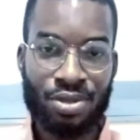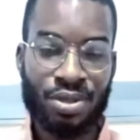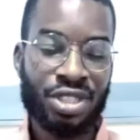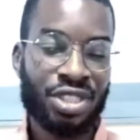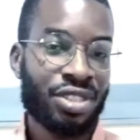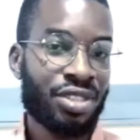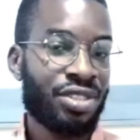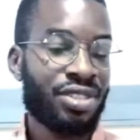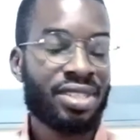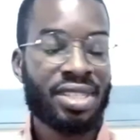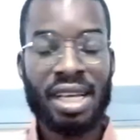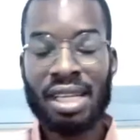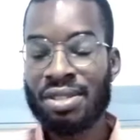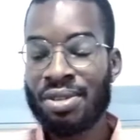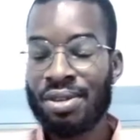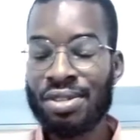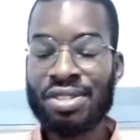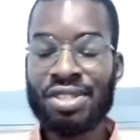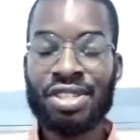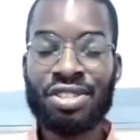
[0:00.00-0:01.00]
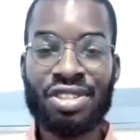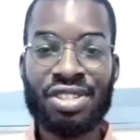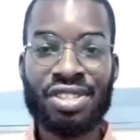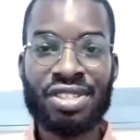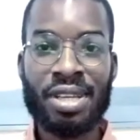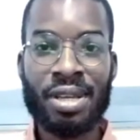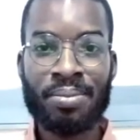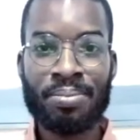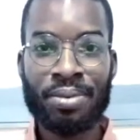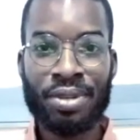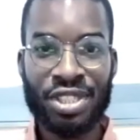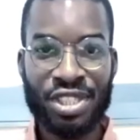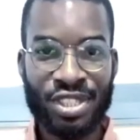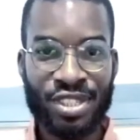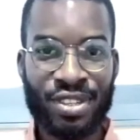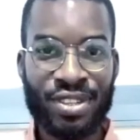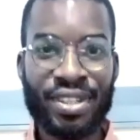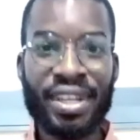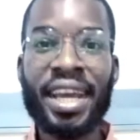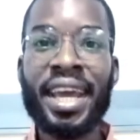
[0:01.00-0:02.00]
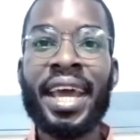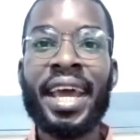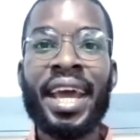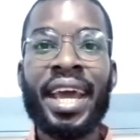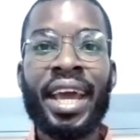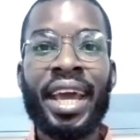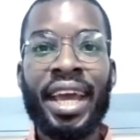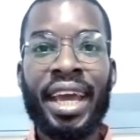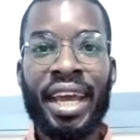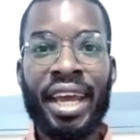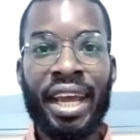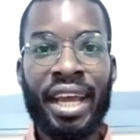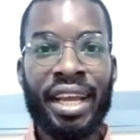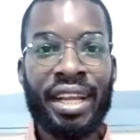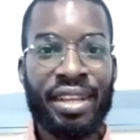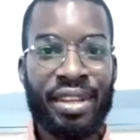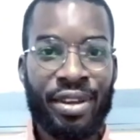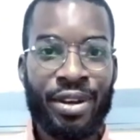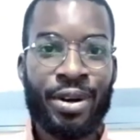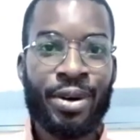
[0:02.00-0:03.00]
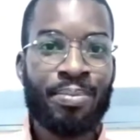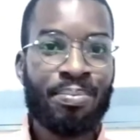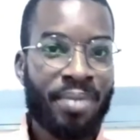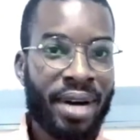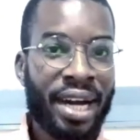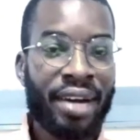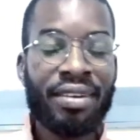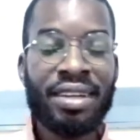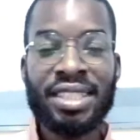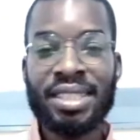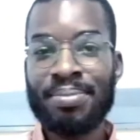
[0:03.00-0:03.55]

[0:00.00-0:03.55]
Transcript: When should you start considering separation in your marriage?